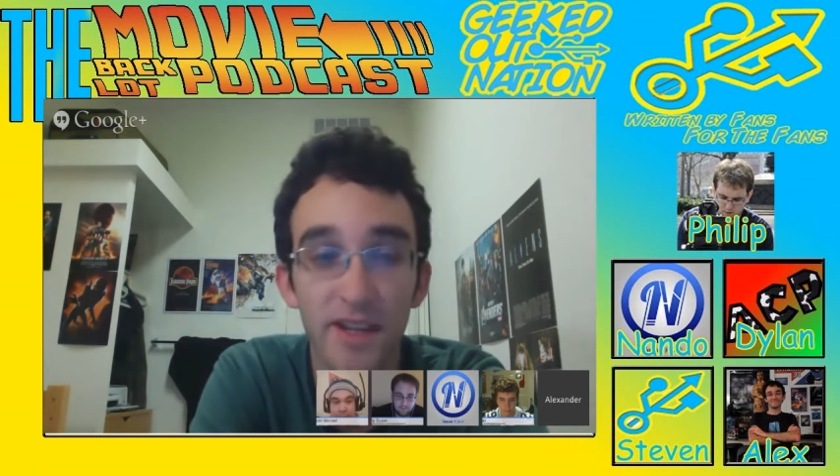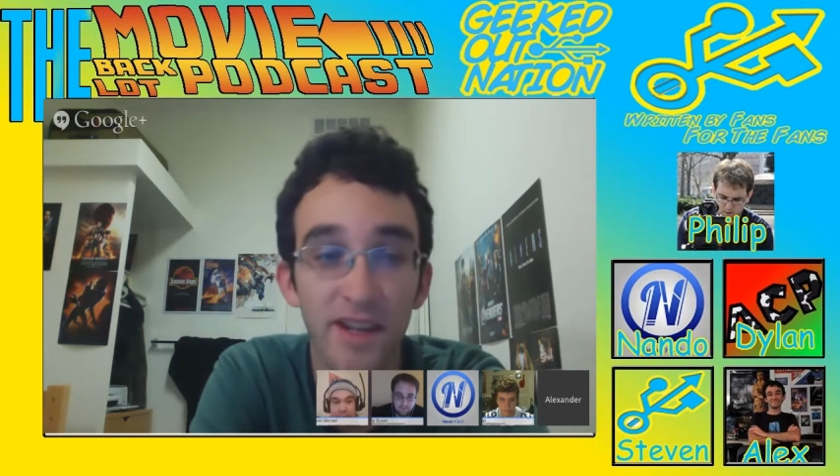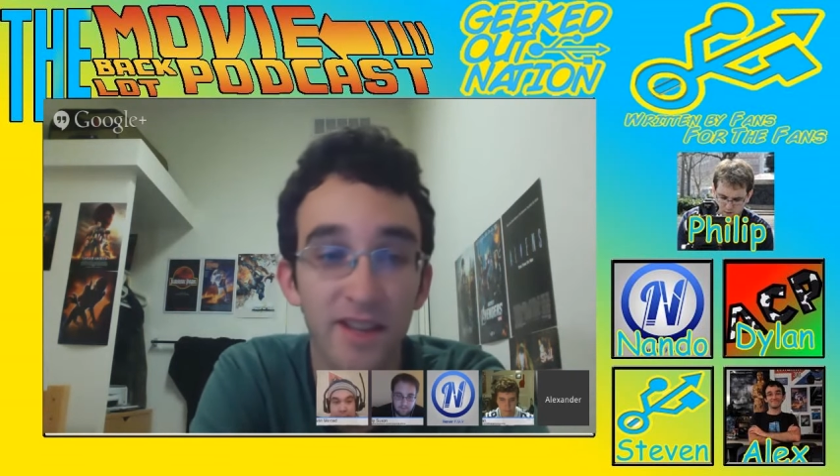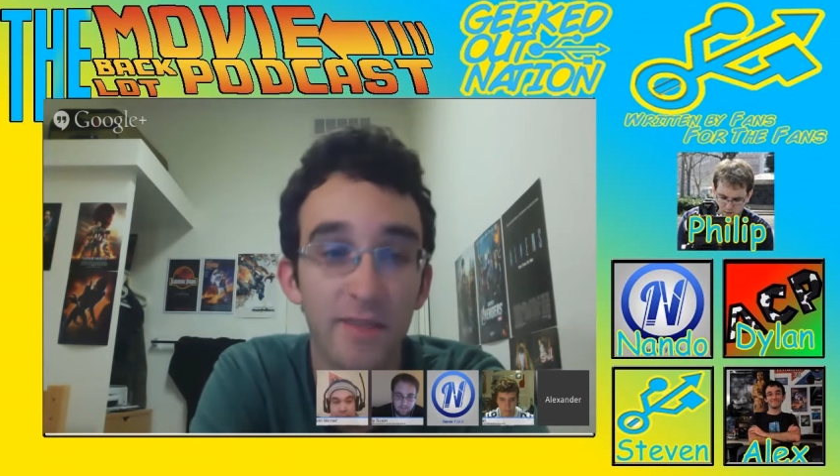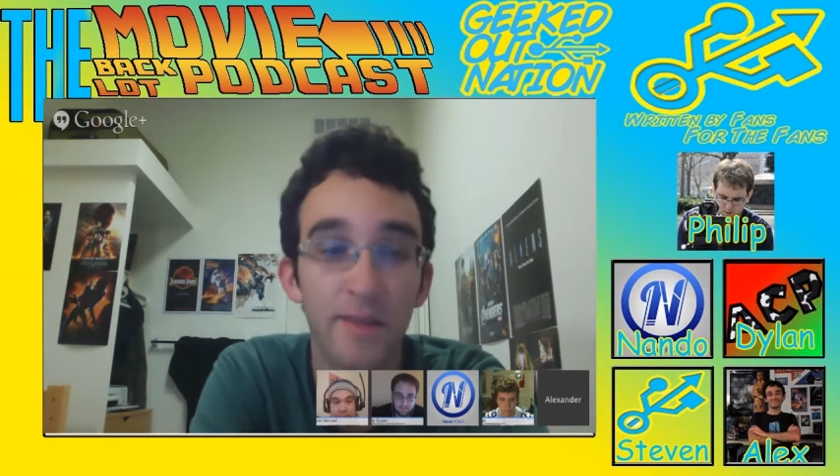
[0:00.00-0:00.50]

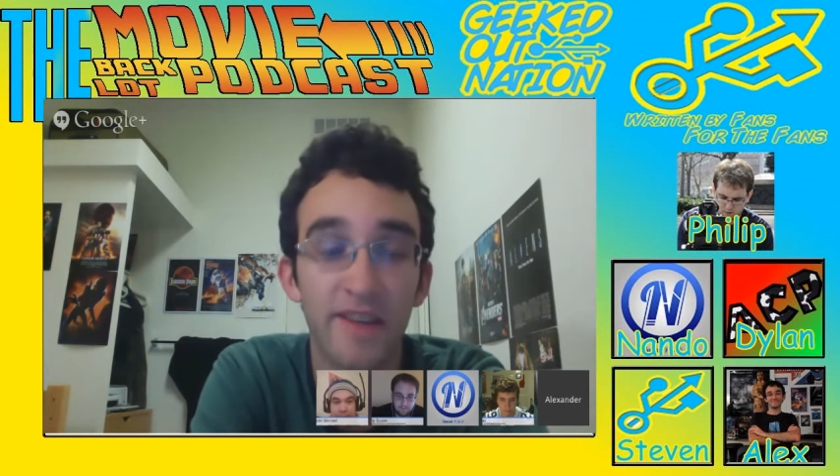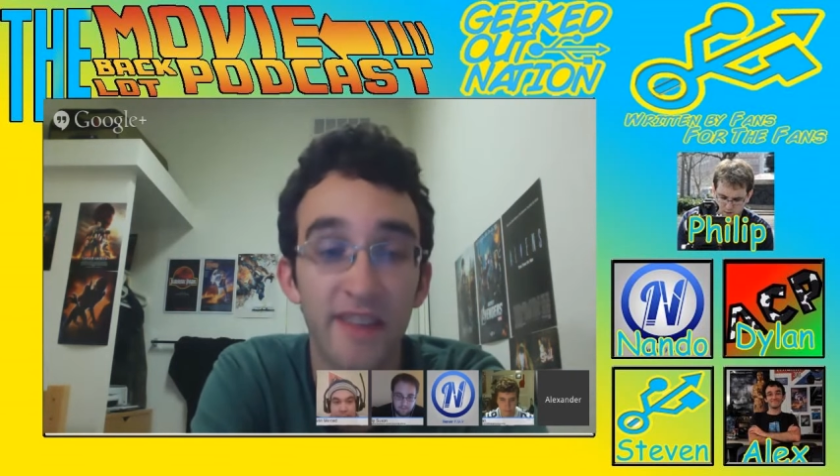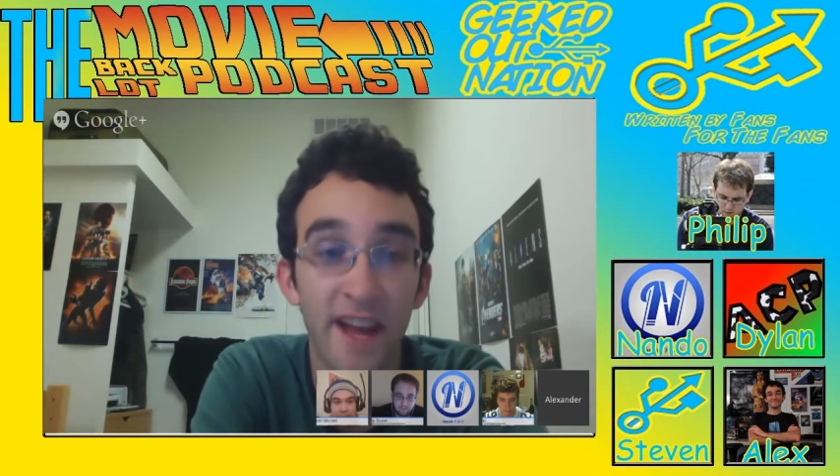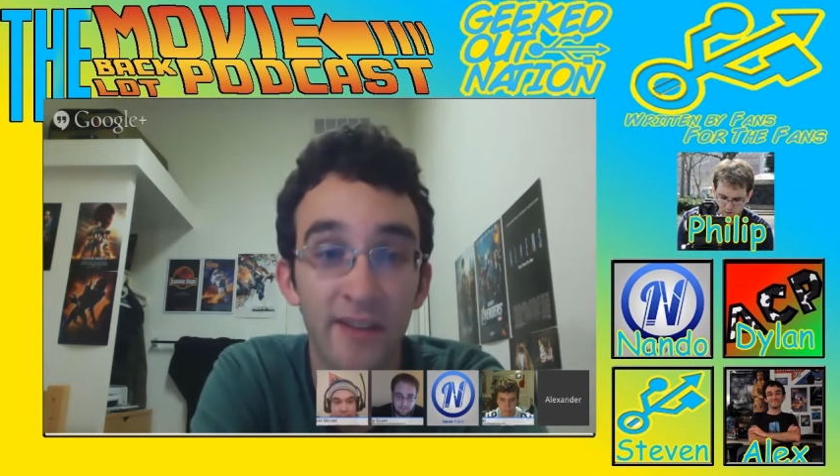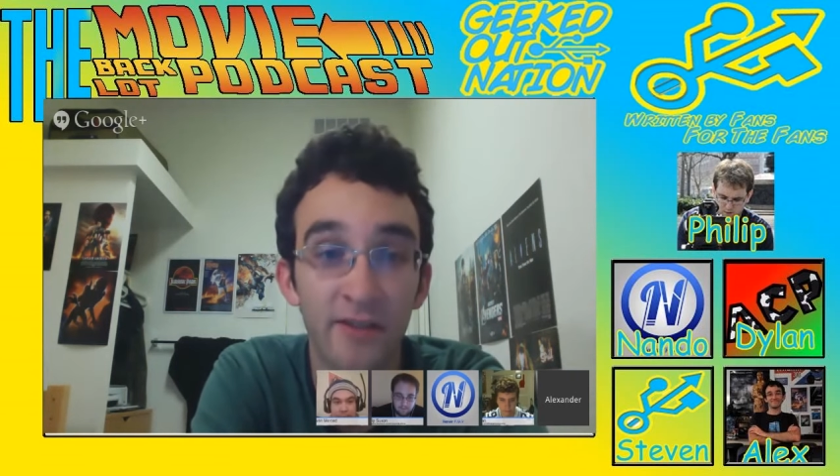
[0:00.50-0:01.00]
like the best
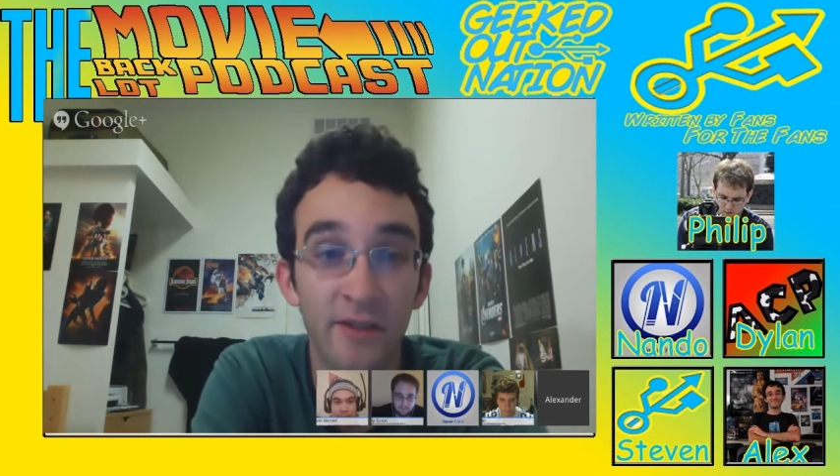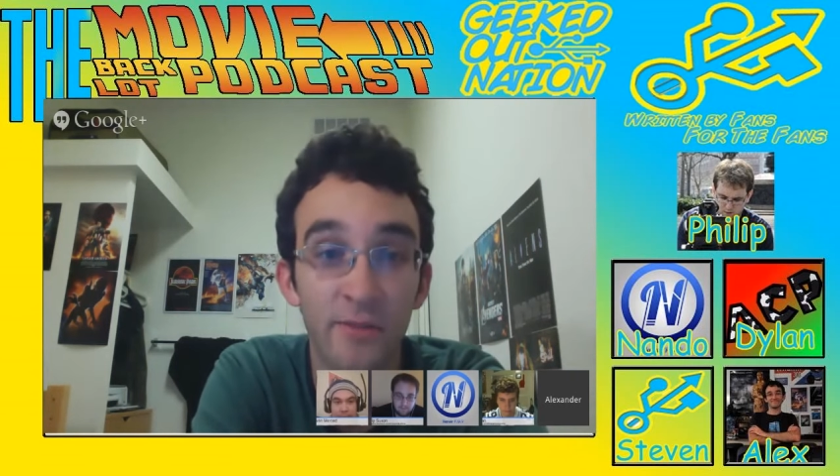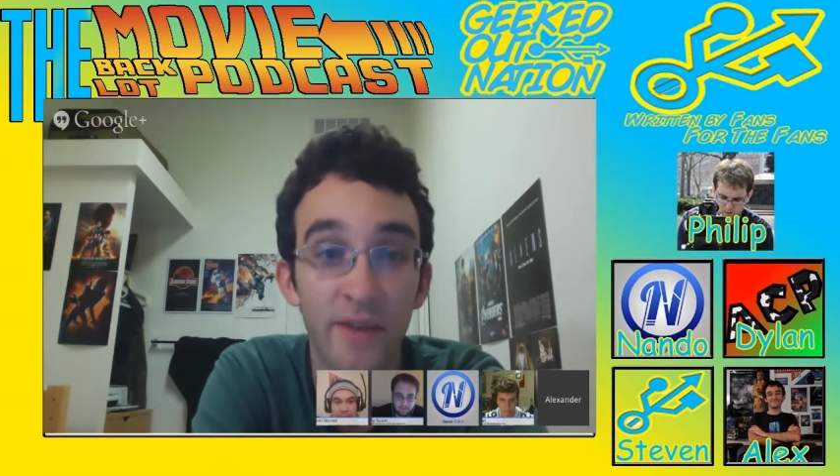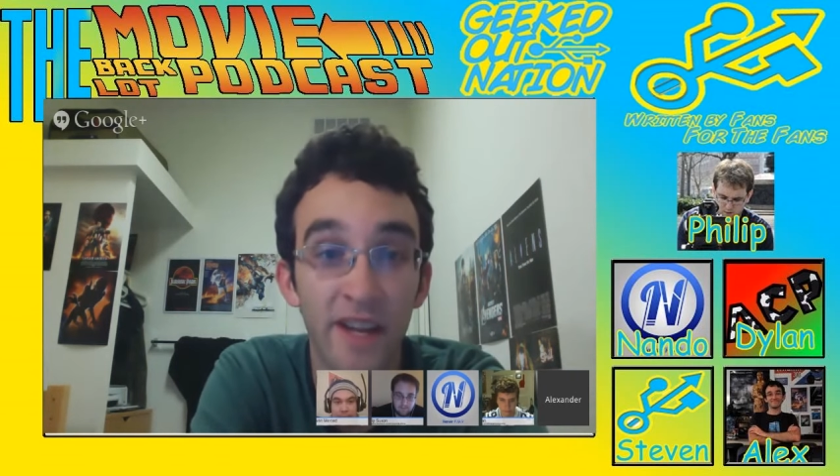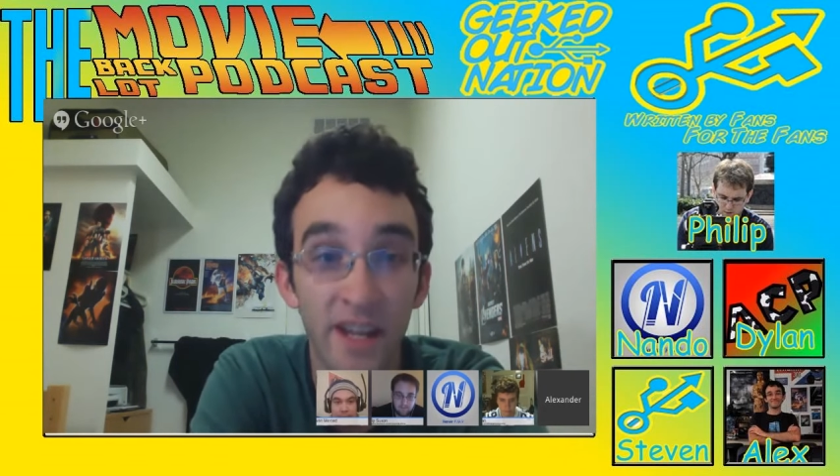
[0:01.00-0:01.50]
actor,
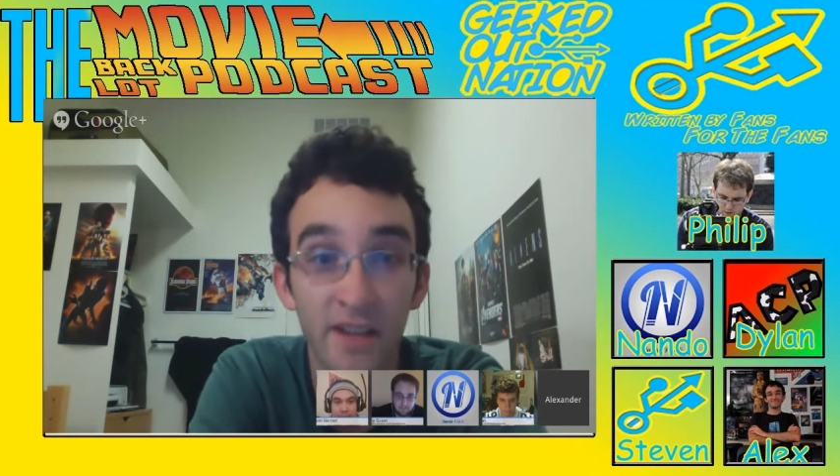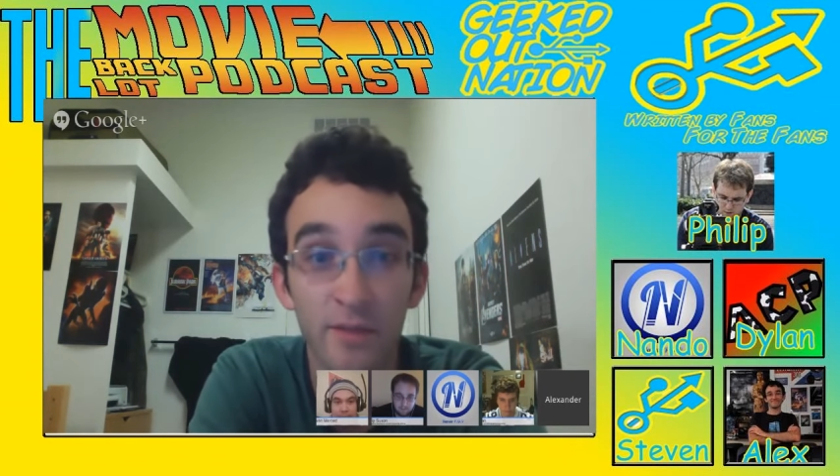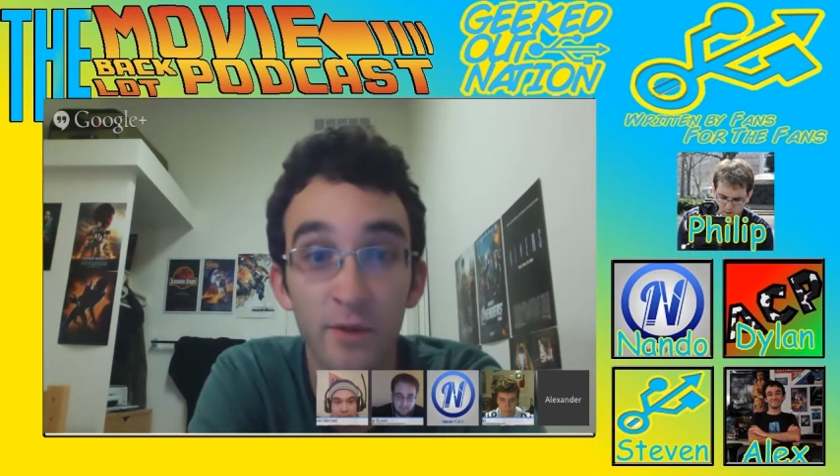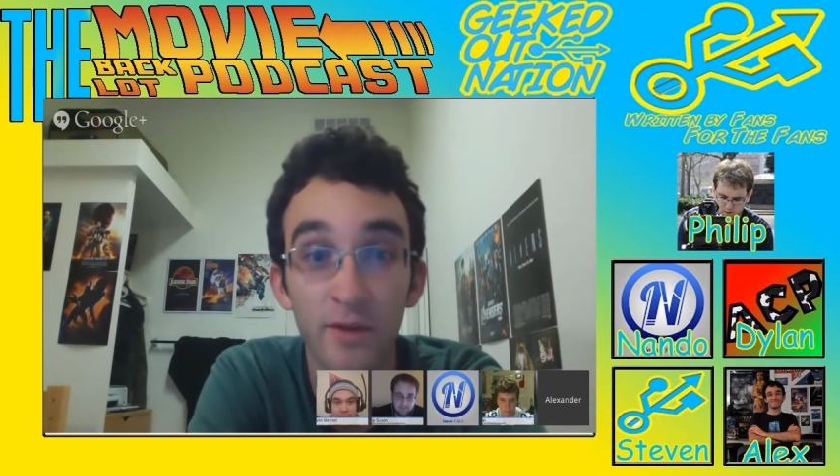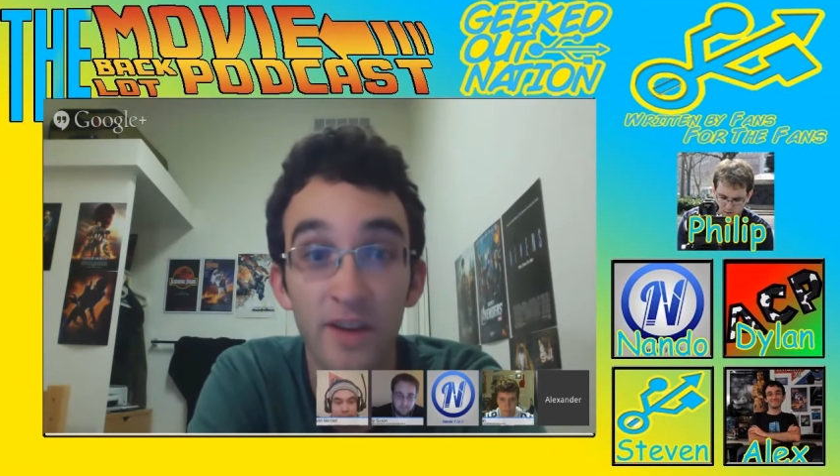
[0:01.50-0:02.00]
but in his
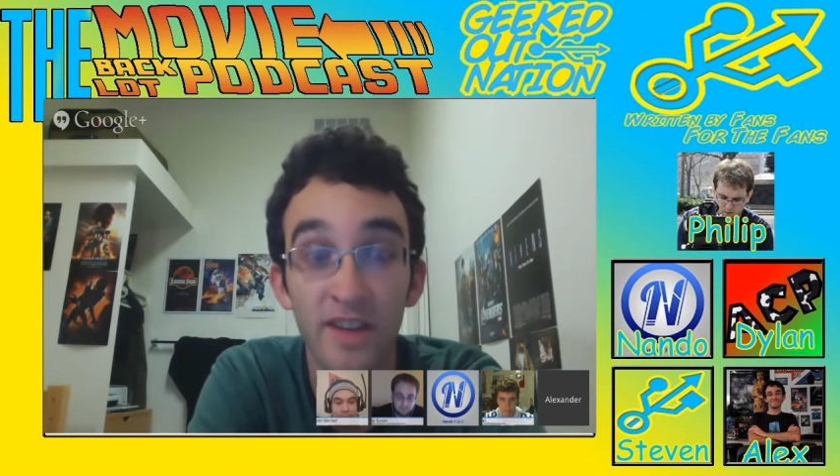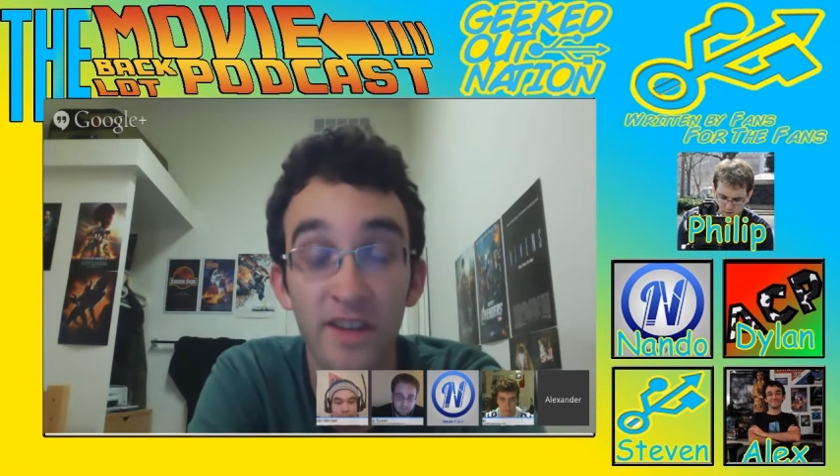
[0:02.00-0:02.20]
movies,